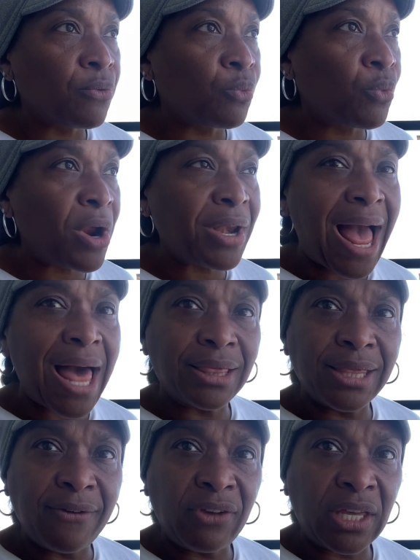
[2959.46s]
we're not
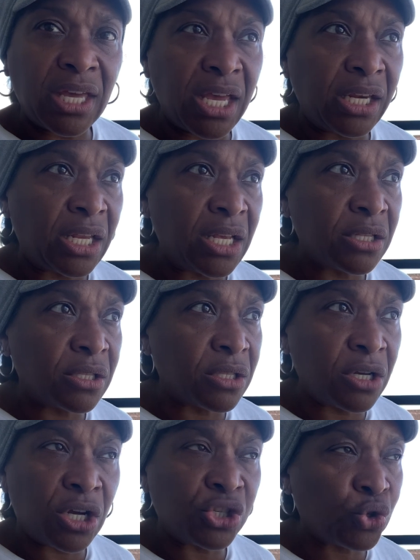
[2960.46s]
living in
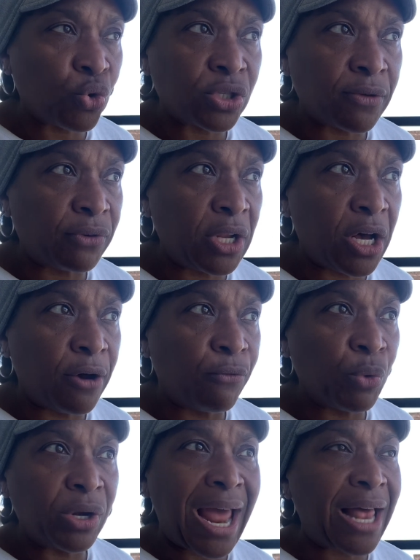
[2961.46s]
a source of love.
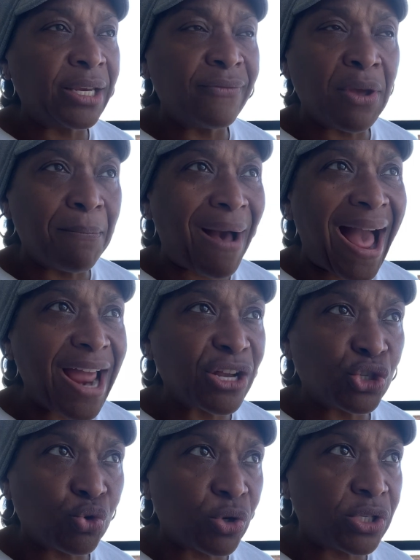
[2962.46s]
We're not living by a
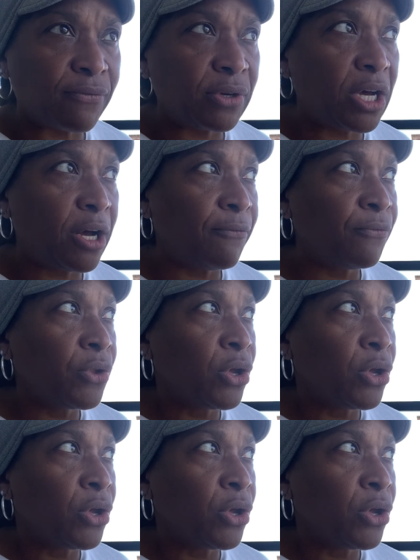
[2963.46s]
source of love.